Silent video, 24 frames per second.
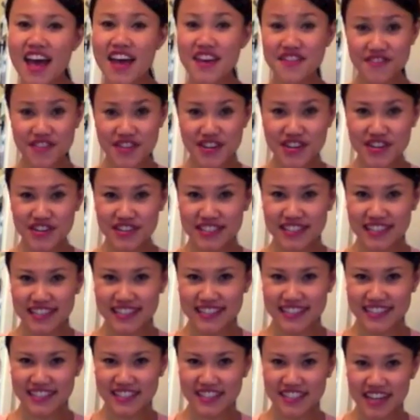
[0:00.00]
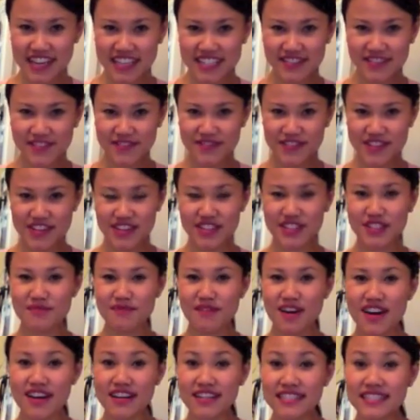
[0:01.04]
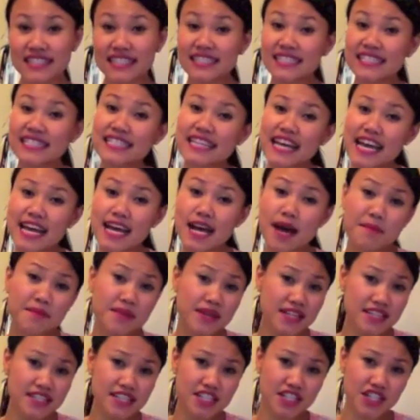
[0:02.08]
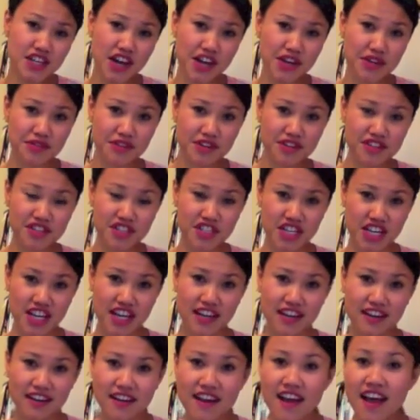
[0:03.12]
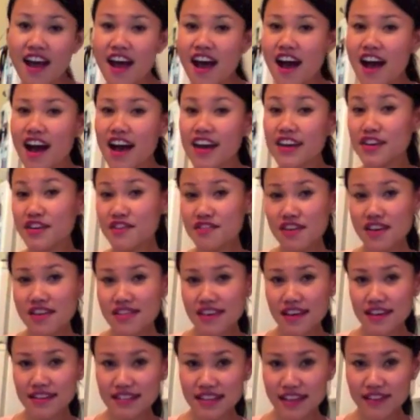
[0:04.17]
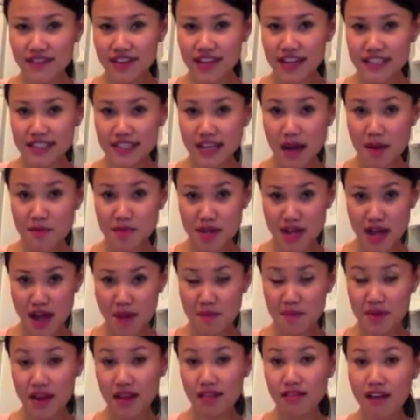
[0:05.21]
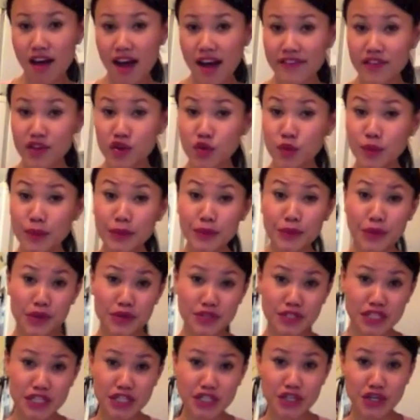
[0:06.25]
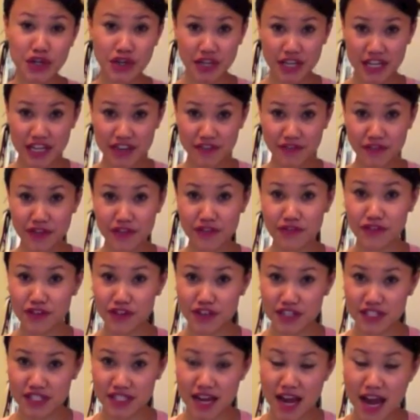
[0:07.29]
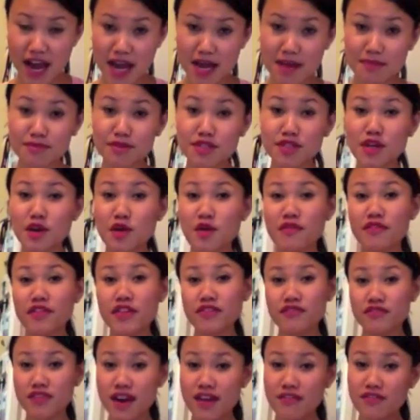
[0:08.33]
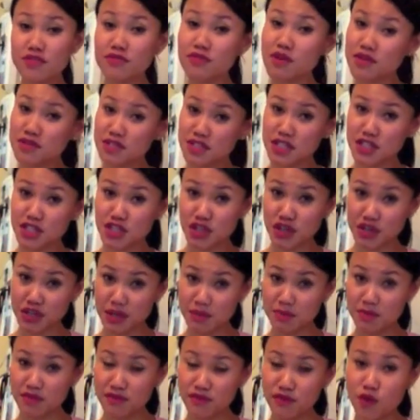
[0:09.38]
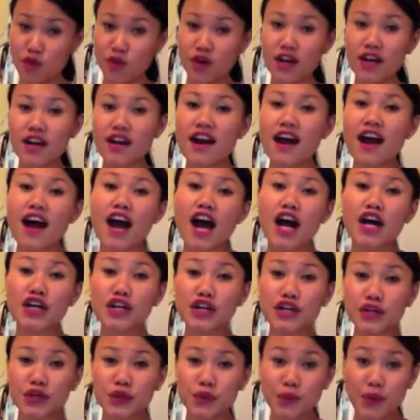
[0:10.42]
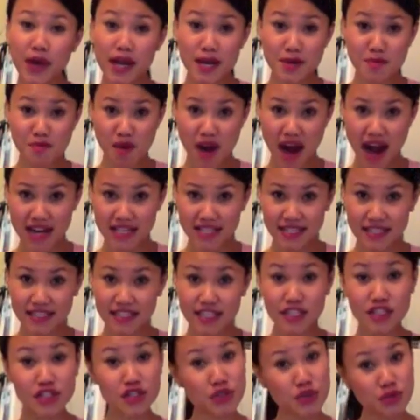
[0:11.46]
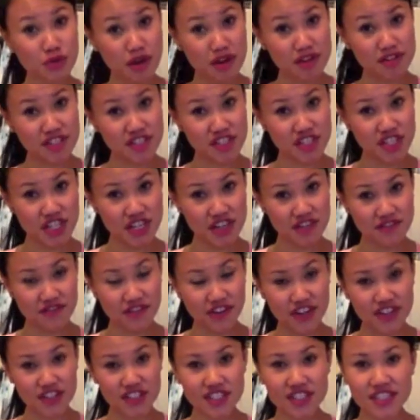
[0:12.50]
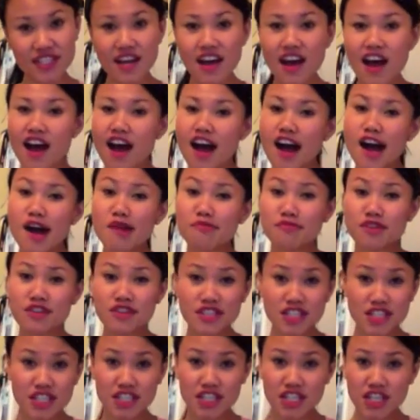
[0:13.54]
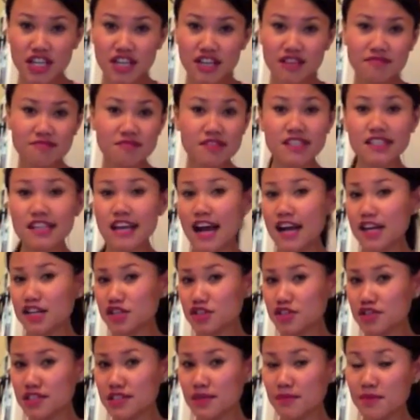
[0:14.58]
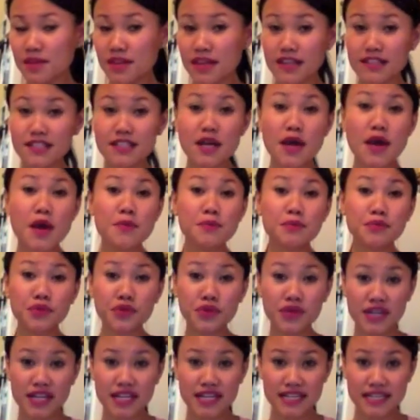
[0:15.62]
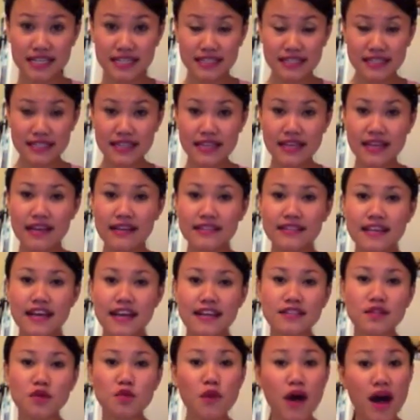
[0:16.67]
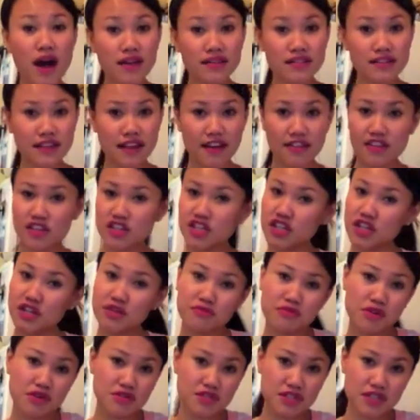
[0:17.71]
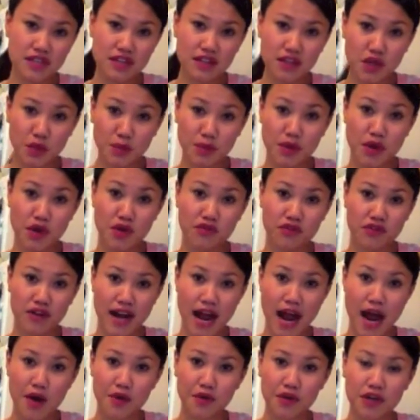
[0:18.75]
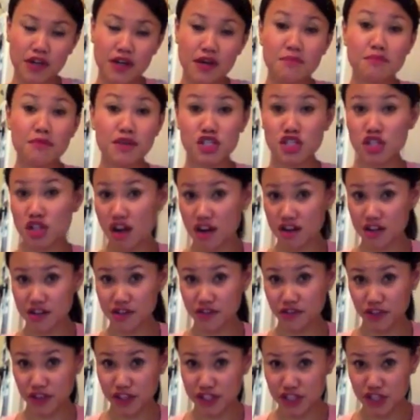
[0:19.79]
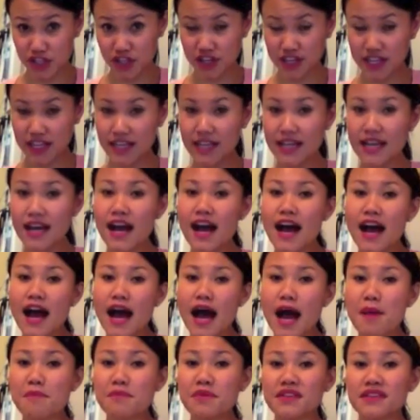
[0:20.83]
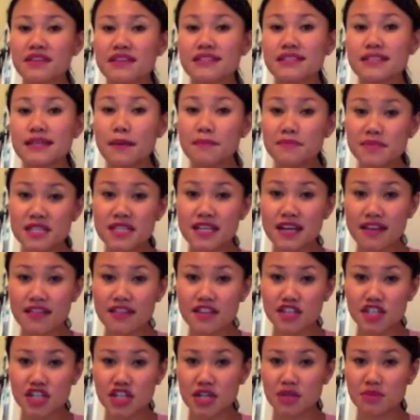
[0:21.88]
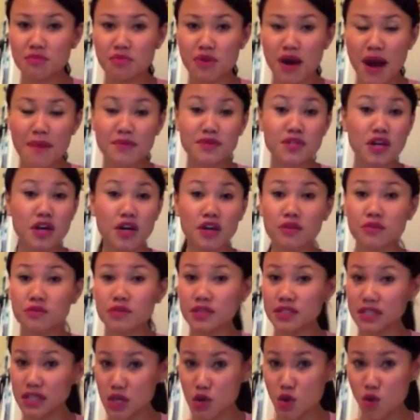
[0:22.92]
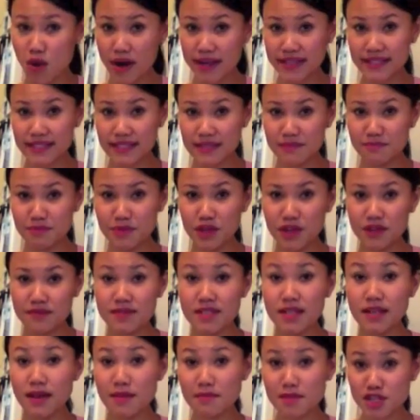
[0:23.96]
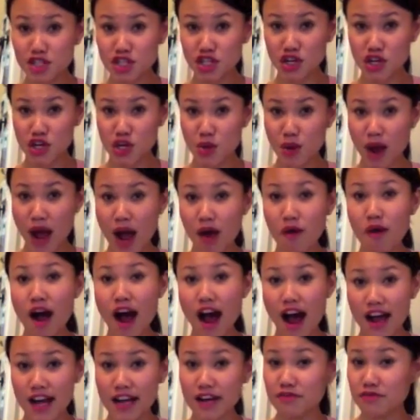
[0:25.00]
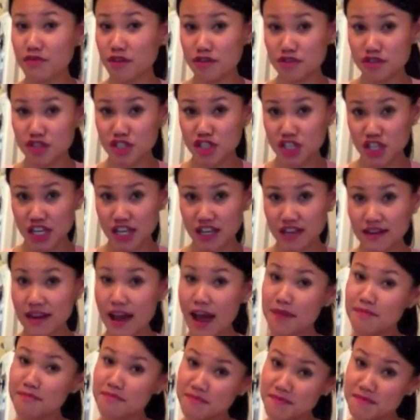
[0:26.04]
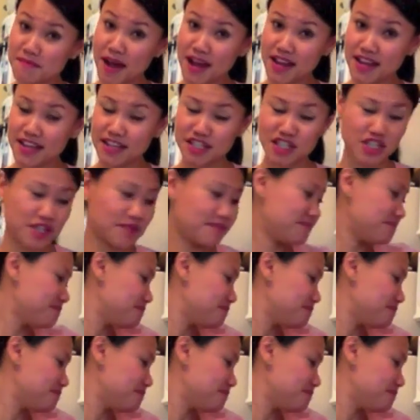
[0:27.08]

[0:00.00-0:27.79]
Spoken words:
Hey folks, this is Jess from Cook Smarts, and today I'm going to teach you how to roast chicken. I know that Thanksgiving is coming up and a lot of you will be roasting turkey for the first time. So if you've never roasted a turkey before, a good way to practice is to roast a chicken first. Roasting chicken is actually something that's pretty easy. It takes a while to get the chicken roasted, a little bit over an hour, much longer for a turkey. But the steps to get the chicken prepped are really quite simple. So let me show you how I roast chicken at my kitchen.